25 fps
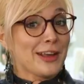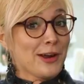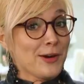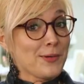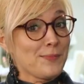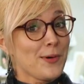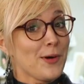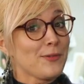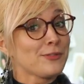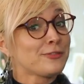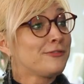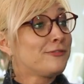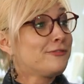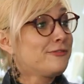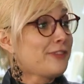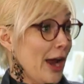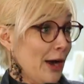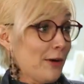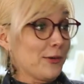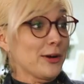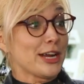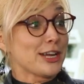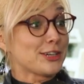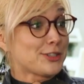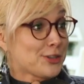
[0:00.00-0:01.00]
are both
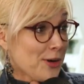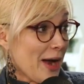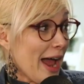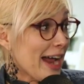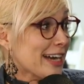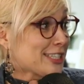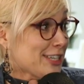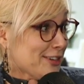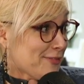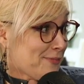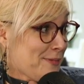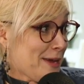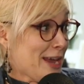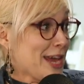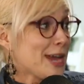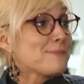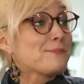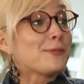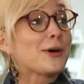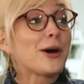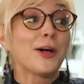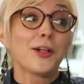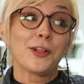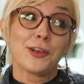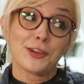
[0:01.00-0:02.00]
very attractive
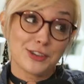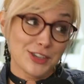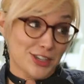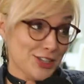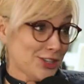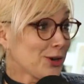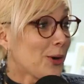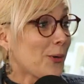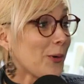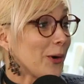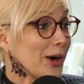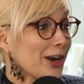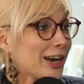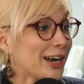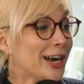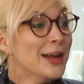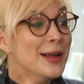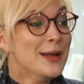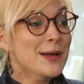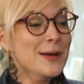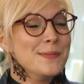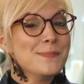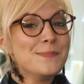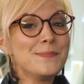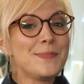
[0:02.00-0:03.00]
people, sure.
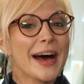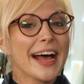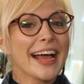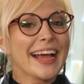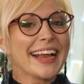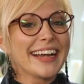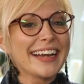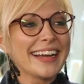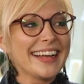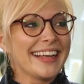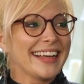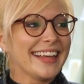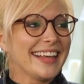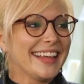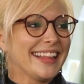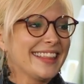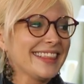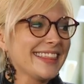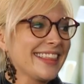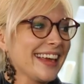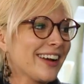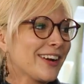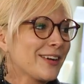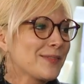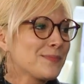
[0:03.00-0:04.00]
Sure. But
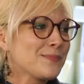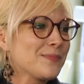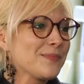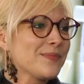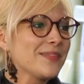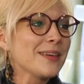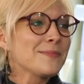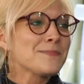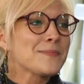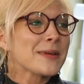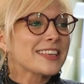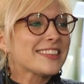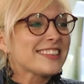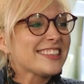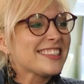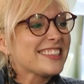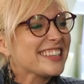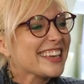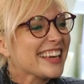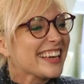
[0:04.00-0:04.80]
they're, if you get